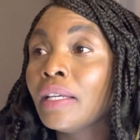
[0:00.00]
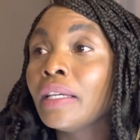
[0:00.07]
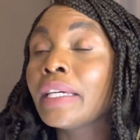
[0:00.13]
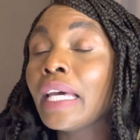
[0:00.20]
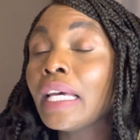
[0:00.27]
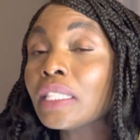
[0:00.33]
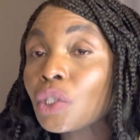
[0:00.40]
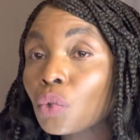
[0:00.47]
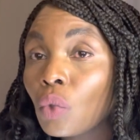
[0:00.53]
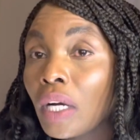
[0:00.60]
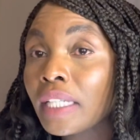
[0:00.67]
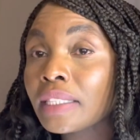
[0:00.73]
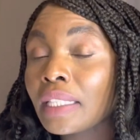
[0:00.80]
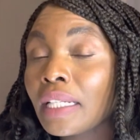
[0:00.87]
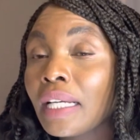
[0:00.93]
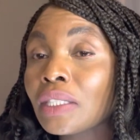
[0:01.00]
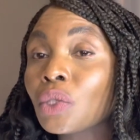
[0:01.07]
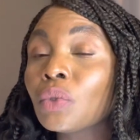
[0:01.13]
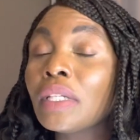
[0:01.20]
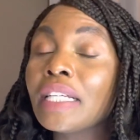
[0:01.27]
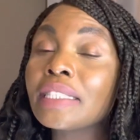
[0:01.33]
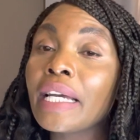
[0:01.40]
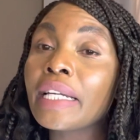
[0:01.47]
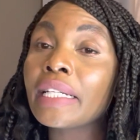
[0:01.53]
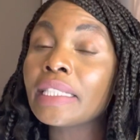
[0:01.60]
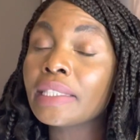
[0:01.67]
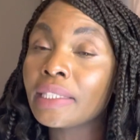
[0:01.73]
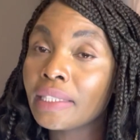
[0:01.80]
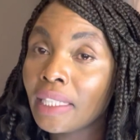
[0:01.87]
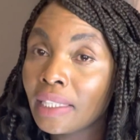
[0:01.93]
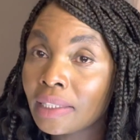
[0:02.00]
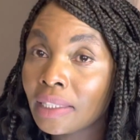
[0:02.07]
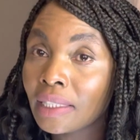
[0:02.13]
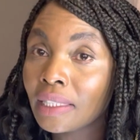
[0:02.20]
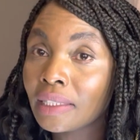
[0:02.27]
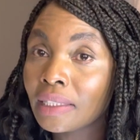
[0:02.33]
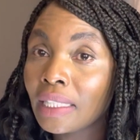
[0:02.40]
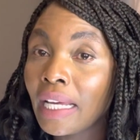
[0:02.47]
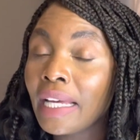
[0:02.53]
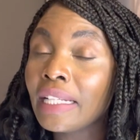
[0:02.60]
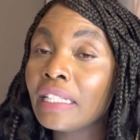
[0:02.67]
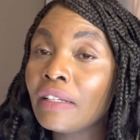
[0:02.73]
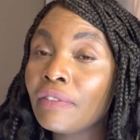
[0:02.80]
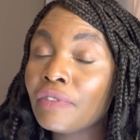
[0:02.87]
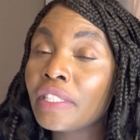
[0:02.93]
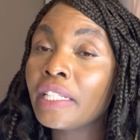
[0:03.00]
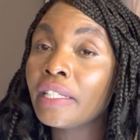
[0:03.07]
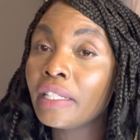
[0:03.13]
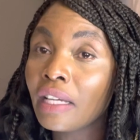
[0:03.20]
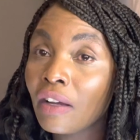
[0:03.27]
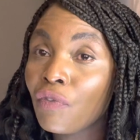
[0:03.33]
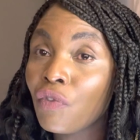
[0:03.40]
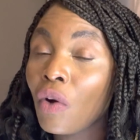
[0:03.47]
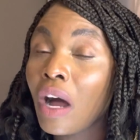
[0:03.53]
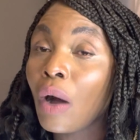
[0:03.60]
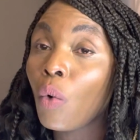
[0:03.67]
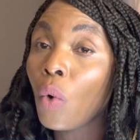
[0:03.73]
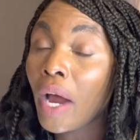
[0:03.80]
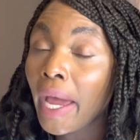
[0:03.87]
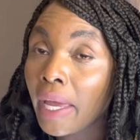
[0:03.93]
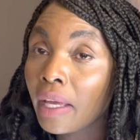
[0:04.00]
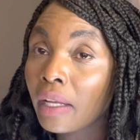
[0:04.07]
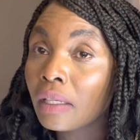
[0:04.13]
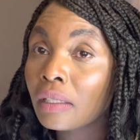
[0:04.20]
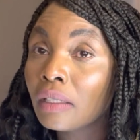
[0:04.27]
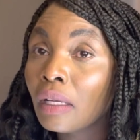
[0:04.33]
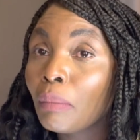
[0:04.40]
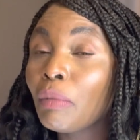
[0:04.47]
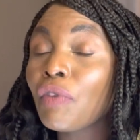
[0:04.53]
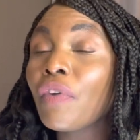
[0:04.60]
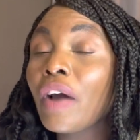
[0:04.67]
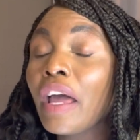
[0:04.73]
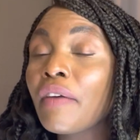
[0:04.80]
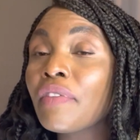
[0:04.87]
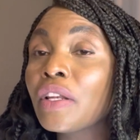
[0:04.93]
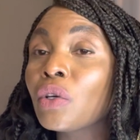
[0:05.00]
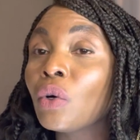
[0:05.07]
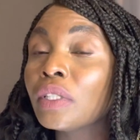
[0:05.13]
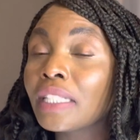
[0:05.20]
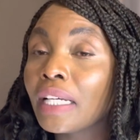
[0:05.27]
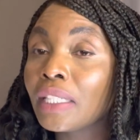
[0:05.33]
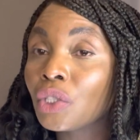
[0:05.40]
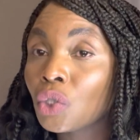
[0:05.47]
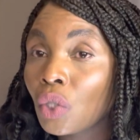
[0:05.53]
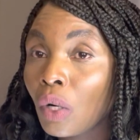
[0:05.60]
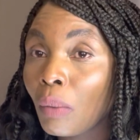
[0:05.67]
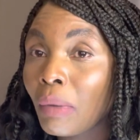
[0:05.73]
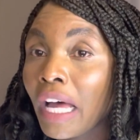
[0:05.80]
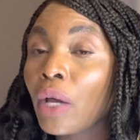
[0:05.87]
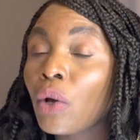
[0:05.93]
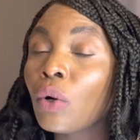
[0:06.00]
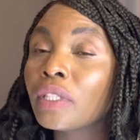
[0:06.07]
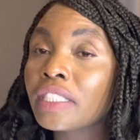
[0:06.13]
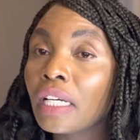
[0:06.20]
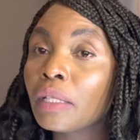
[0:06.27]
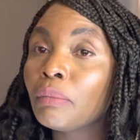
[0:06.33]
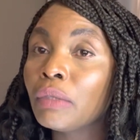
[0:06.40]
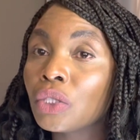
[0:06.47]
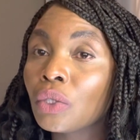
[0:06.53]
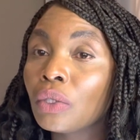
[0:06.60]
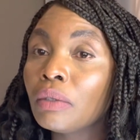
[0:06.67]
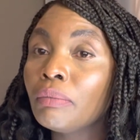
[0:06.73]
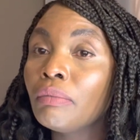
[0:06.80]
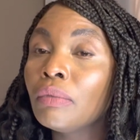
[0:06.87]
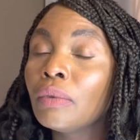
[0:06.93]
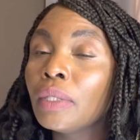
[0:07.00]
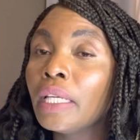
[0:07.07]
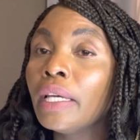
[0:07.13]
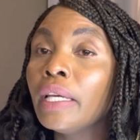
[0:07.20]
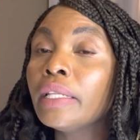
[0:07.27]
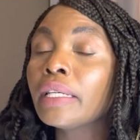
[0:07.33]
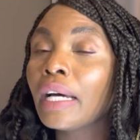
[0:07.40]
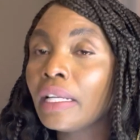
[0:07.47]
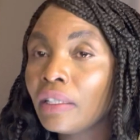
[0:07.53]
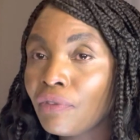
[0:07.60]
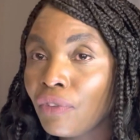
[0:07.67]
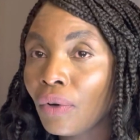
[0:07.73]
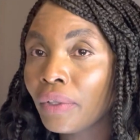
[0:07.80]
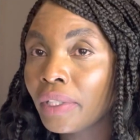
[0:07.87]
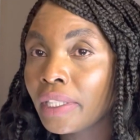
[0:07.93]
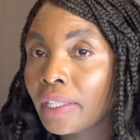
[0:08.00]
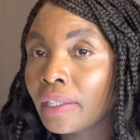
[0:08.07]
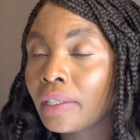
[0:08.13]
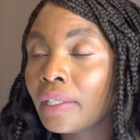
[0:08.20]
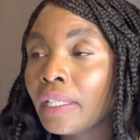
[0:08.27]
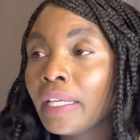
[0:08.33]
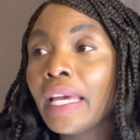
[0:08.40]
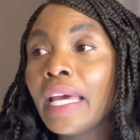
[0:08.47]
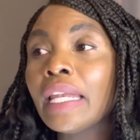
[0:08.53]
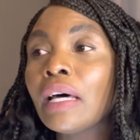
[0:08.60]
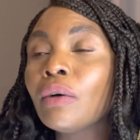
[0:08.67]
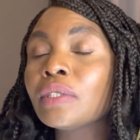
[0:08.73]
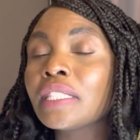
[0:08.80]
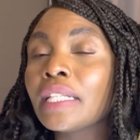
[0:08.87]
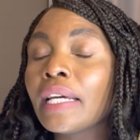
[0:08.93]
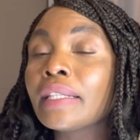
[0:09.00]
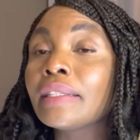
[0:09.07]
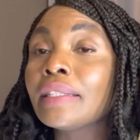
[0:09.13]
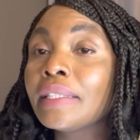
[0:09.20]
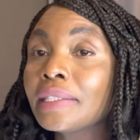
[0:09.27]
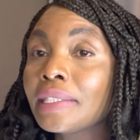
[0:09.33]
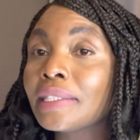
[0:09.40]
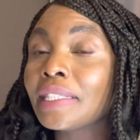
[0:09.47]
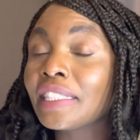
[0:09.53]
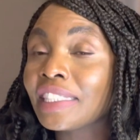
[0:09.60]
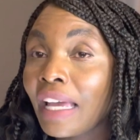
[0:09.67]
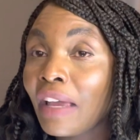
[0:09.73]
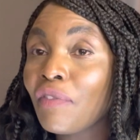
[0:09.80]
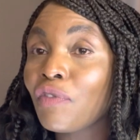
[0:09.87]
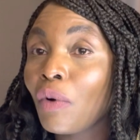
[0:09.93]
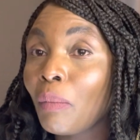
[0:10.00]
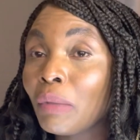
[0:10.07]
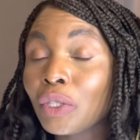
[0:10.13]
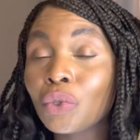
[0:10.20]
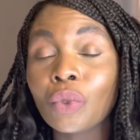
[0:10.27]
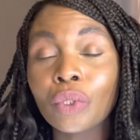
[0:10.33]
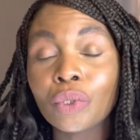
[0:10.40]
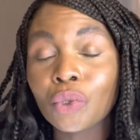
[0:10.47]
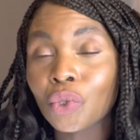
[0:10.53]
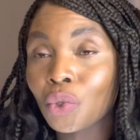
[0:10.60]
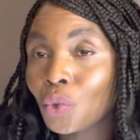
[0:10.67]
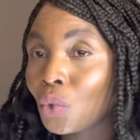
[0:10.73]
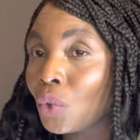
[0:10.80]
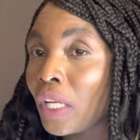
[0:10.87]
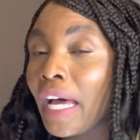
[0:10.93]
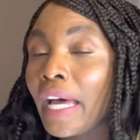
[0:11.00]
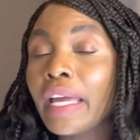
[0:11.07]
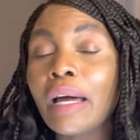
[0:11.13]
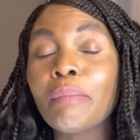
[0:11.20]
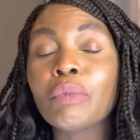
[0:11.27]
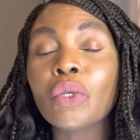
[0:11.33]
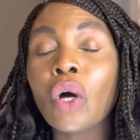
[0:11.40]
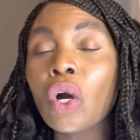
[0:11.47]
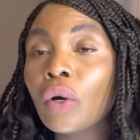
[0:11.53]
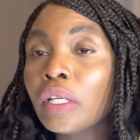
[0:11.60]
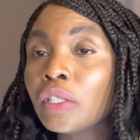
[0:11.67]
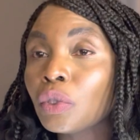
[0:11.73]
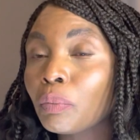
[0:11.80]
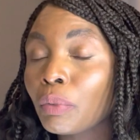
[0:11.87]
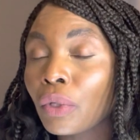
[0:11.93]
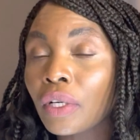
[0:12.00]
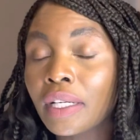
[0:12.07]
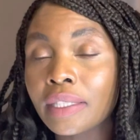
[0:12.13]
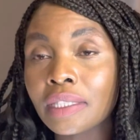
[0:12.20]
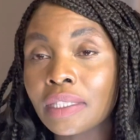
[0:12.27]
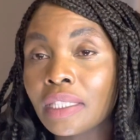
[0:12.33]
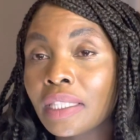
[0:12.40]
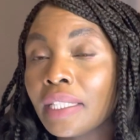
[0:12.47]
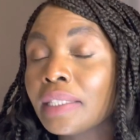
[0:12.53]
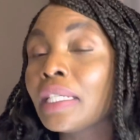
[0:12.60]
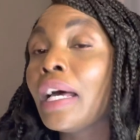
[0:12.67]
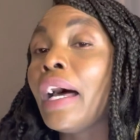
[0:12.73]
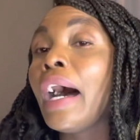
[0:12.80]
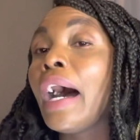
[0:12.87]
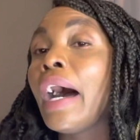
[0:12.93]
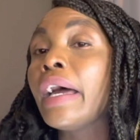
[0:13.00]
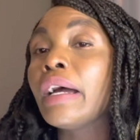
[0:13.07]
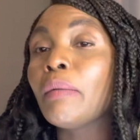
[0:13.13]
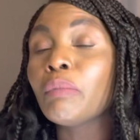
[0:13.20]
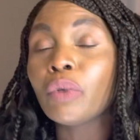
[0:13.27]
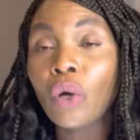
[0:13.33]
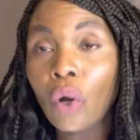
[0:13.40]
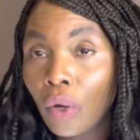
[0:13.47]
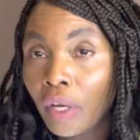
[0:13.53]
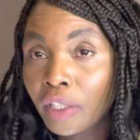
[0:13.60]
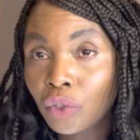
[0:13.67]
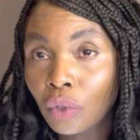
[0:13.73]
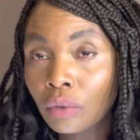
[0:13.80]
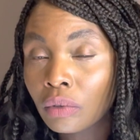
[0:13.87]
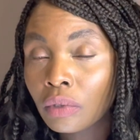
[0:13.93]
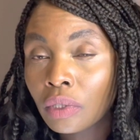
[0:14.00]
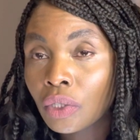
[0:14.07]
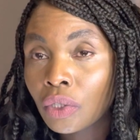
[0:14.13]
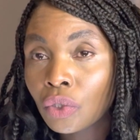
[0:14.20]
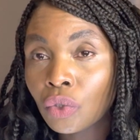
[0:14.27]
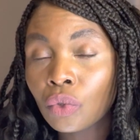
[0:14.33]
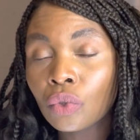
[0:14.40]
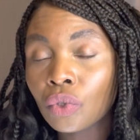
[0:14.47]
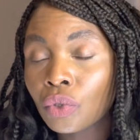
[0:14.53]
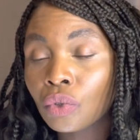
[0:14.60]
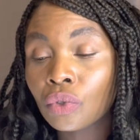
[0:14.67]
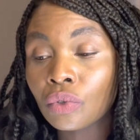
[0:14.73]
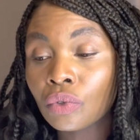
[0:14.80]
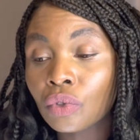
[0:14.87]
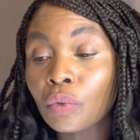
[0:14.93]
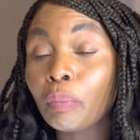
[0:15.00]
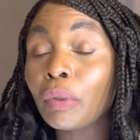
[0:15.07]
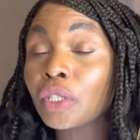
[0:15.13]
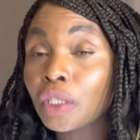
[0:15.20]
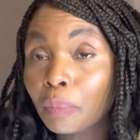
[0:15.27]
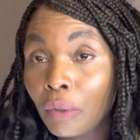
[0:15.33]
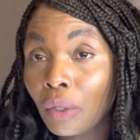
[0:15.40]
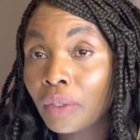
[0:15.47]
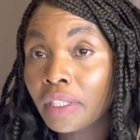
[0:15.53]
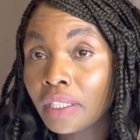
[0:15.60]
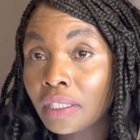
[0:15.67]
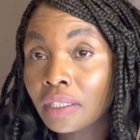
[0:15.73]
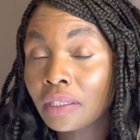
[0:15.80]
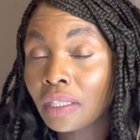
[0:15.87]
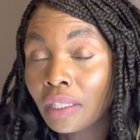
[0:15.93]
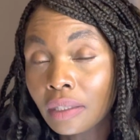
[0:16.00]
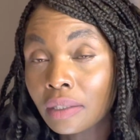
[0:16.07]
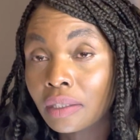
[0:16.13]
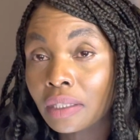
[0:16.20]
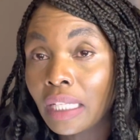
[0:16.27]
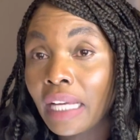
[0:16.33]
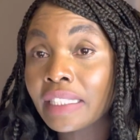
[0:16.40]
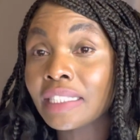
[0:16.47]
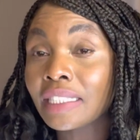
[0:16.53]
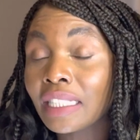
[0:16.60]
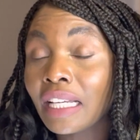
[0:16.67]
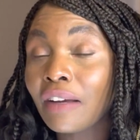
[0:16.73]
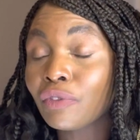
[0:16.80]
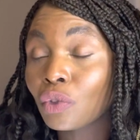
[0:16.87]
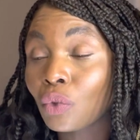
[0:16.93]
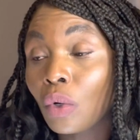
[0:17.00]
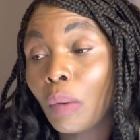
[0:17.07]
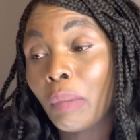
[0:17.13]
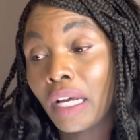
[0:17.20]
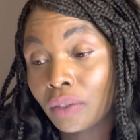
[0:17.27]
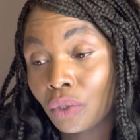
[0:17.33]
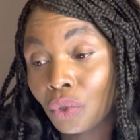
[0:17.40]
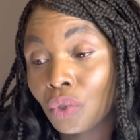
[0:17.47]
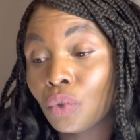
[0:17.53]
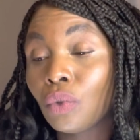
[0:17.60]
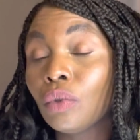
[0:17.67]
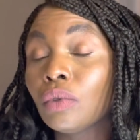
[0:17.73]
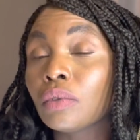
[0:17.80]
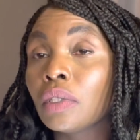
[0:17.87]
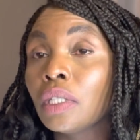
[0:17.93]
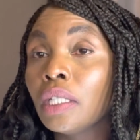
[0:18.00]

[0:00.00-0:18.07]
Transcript: Guess what? As soon as I reached Texas, I lived here for a while. Before I even got a job, I got admission in California. And I was like, this is the time for me to go to school. I am not going to procrastinate. I am not going to postpone these things. I just have to go back to school.